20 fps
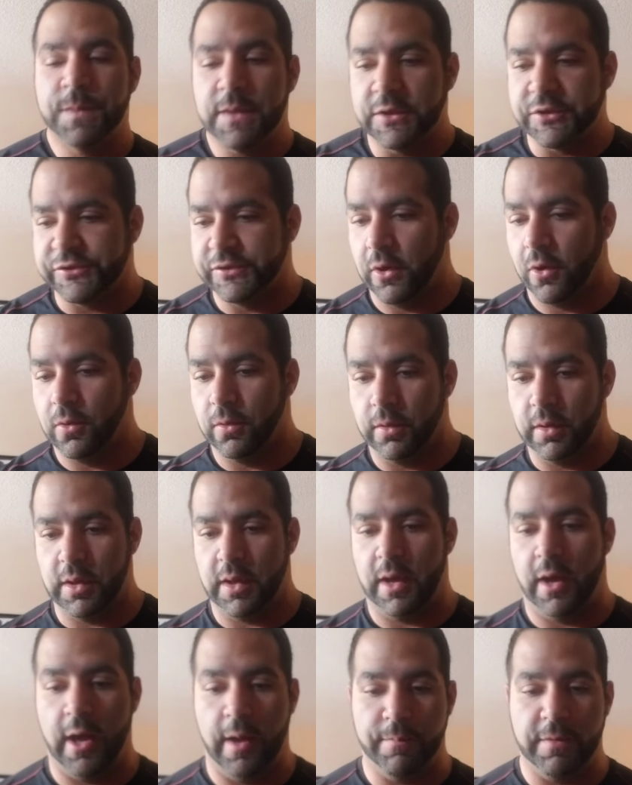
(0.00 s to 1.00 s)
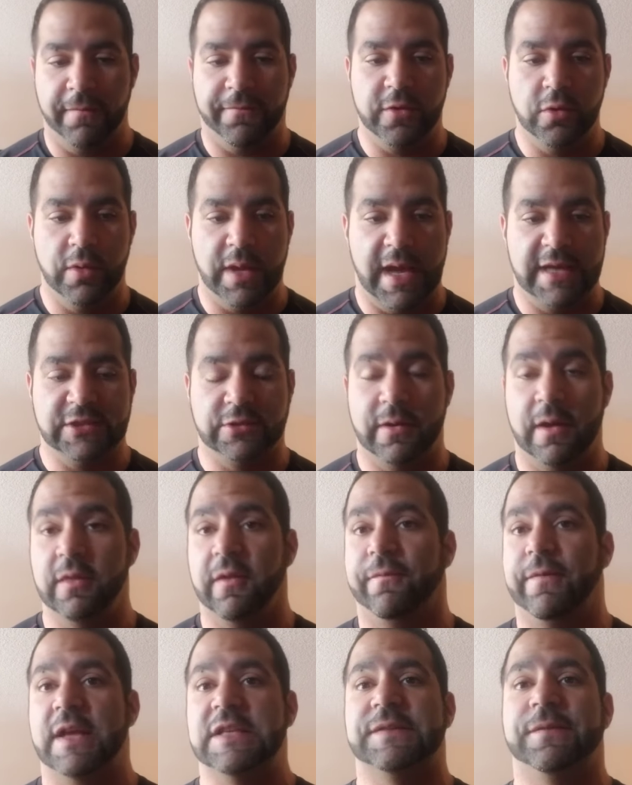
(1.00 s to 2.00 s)
So um, if you guys are on the
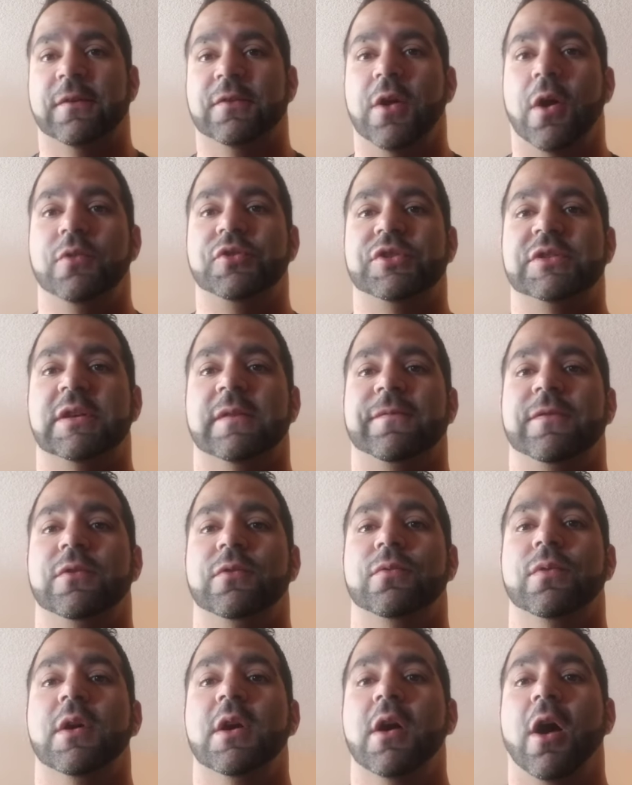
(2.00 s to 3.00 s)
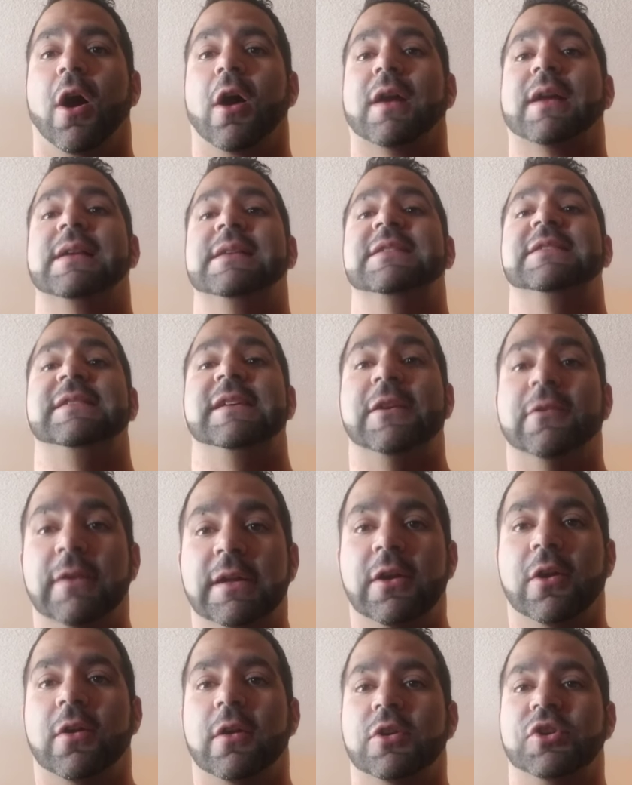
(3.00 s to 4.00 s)
fence for coaching, if you are
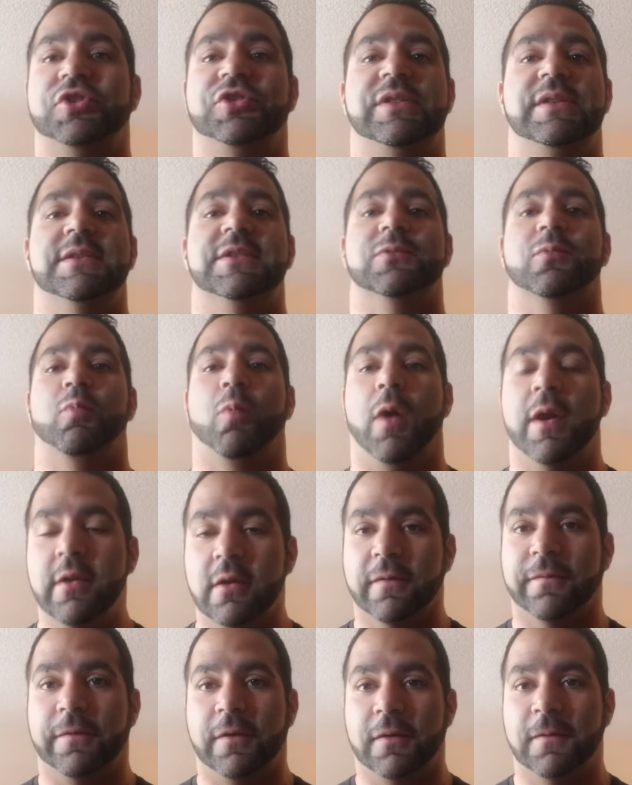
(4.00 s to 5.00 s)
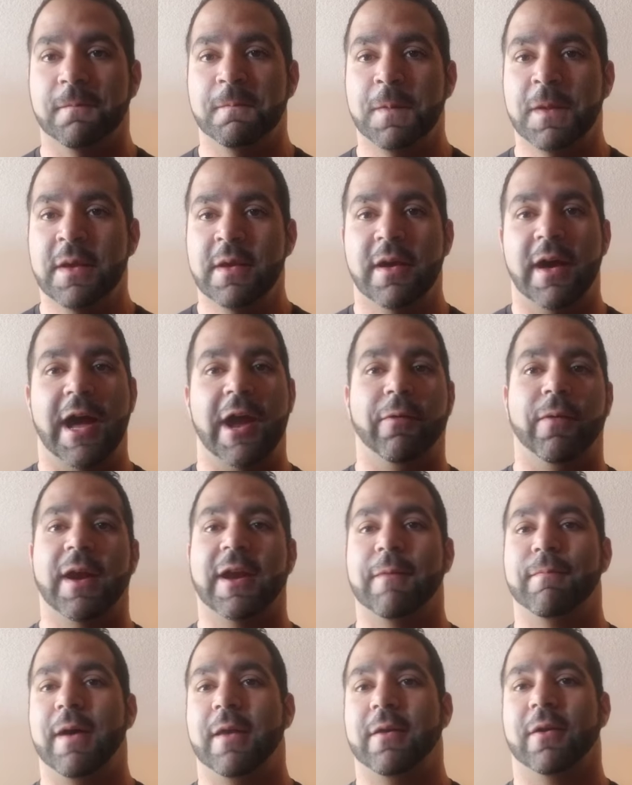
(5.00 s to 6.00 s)
considering her, she is wonderful. I
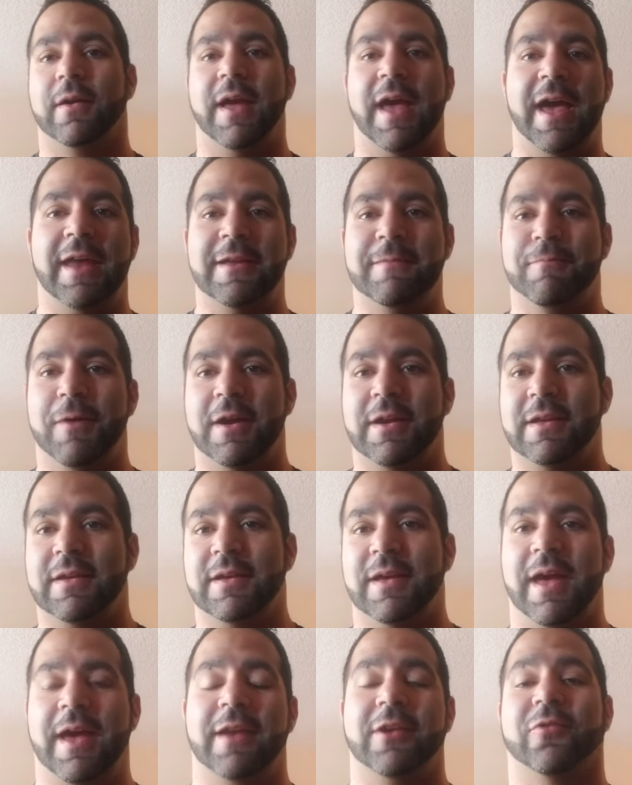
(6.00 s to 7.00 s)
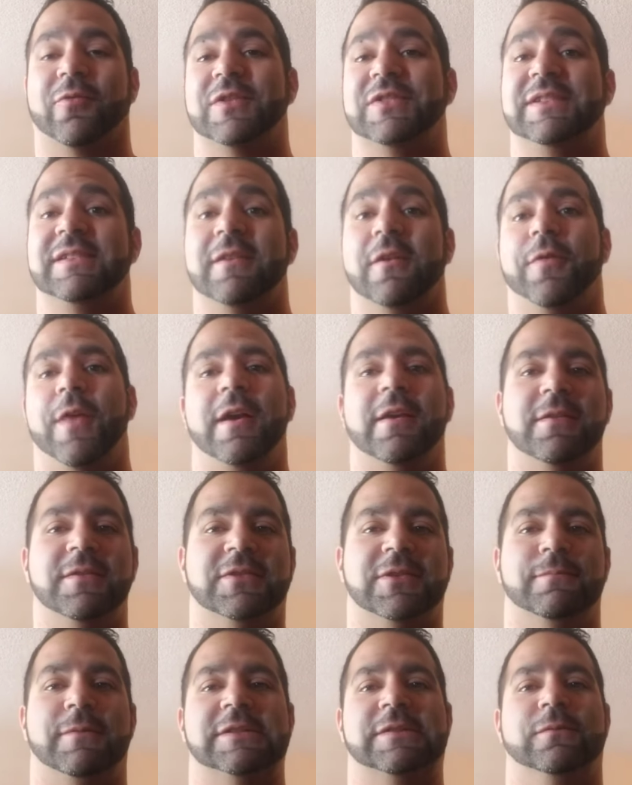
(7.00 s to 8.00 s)
recommend her to anybody. And Christina, thank you
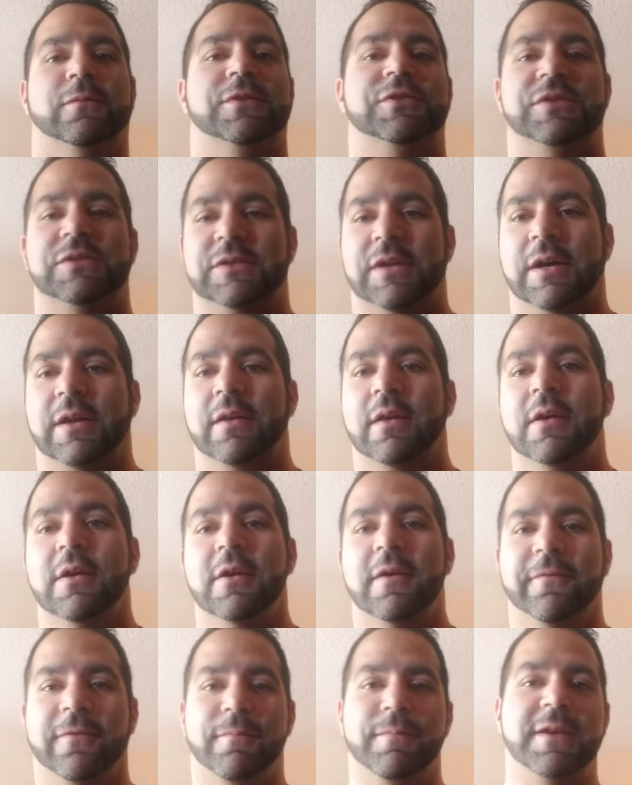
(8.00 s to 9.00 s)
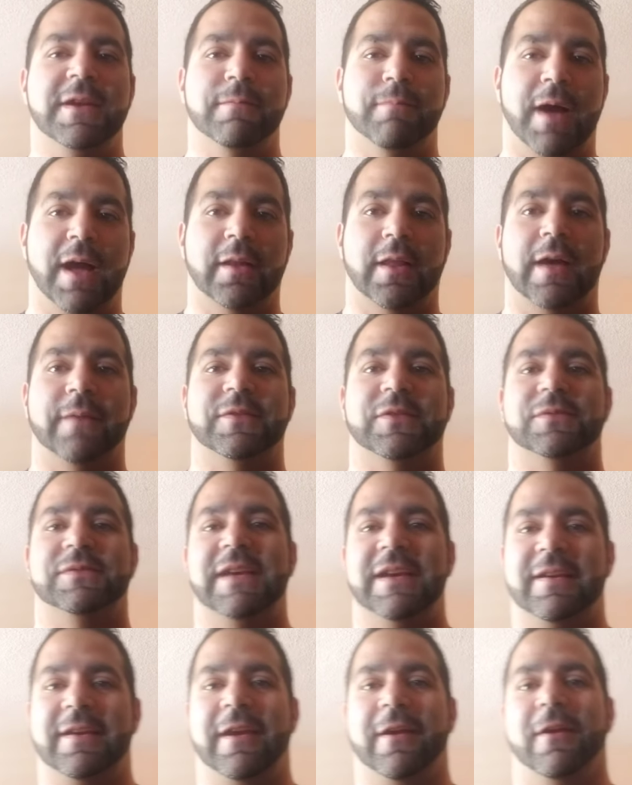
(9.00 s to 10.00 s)
so much for what you've done for me in my life. So
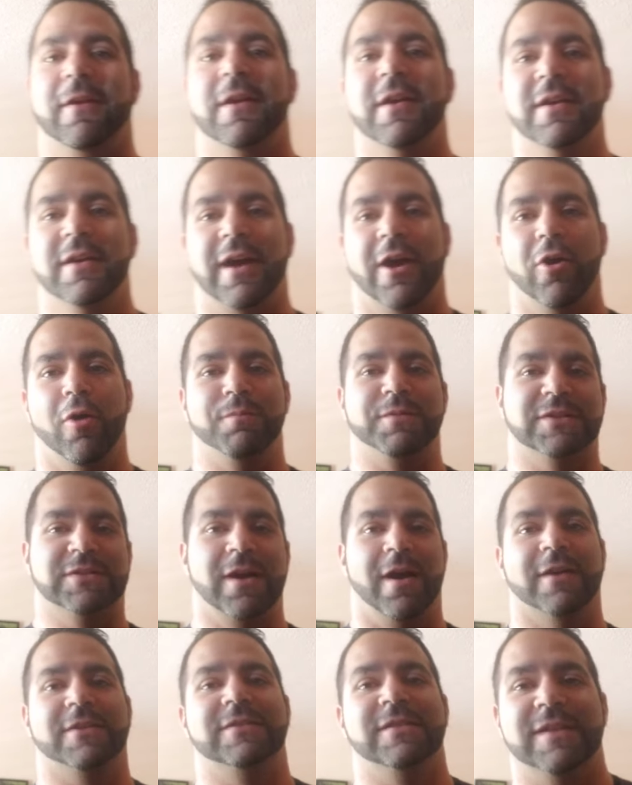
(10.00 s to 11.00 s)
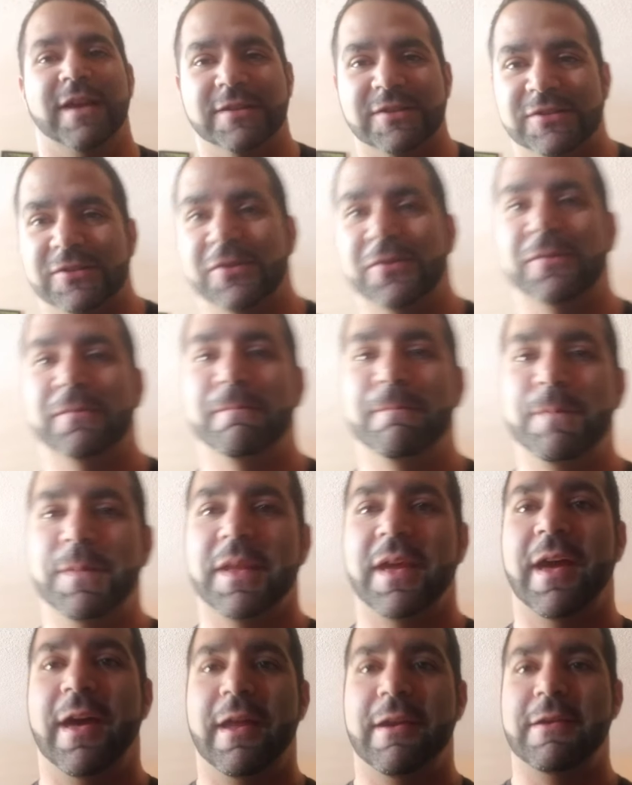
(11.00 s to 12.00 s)
take care. I hope to talk to you again soon.
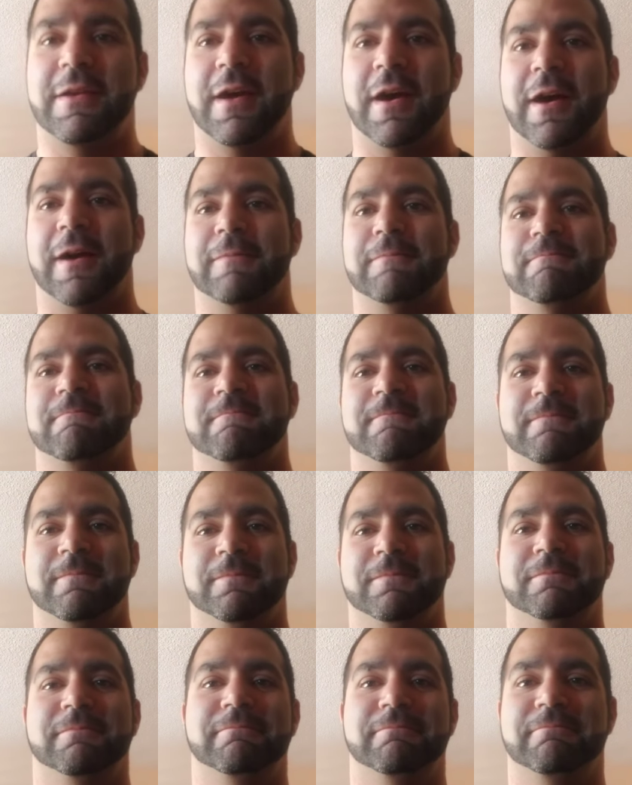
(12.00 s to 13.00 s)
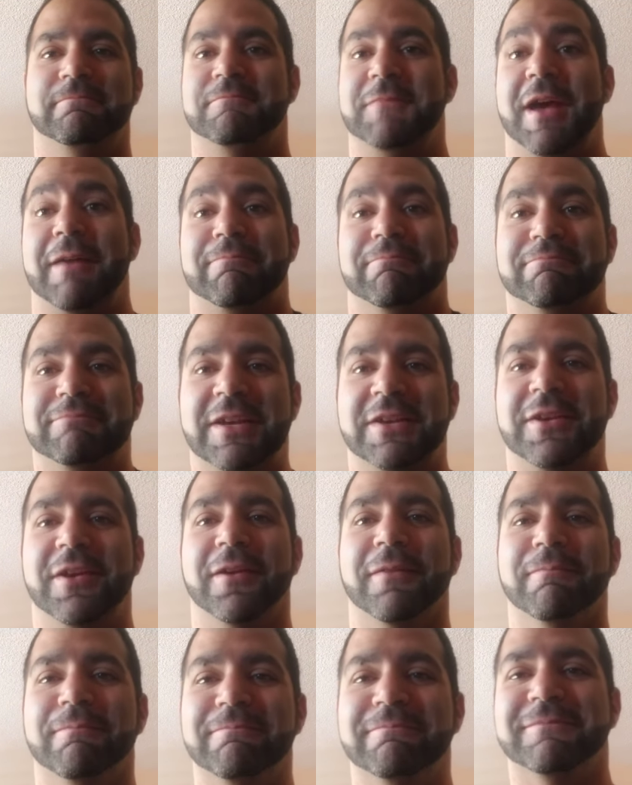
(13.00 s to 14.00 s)
And uh, yeah, take
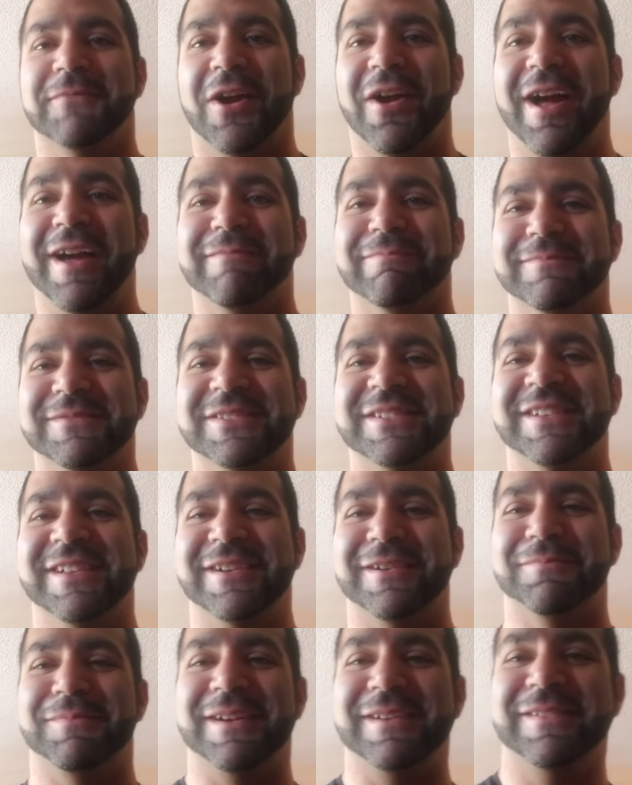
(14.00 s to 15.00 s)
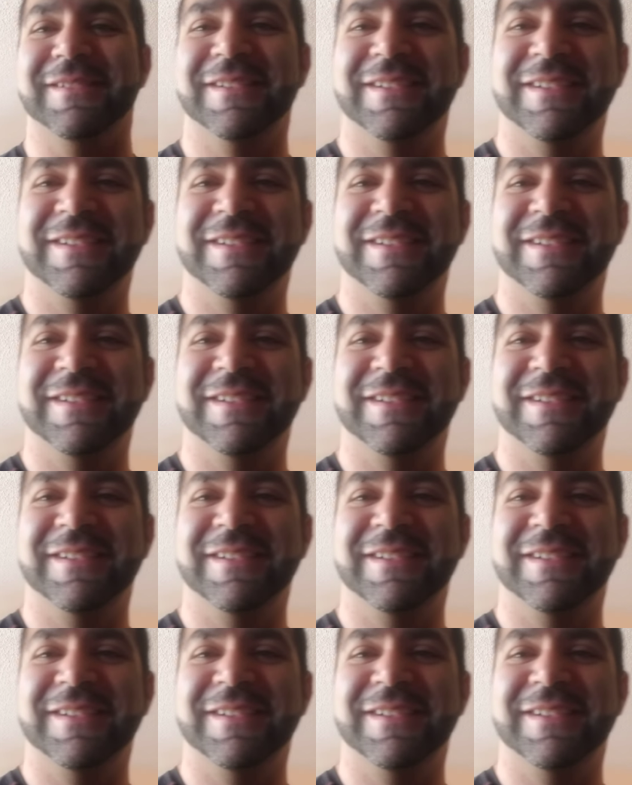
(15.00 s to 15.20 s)
care. All right. See you later. Bye.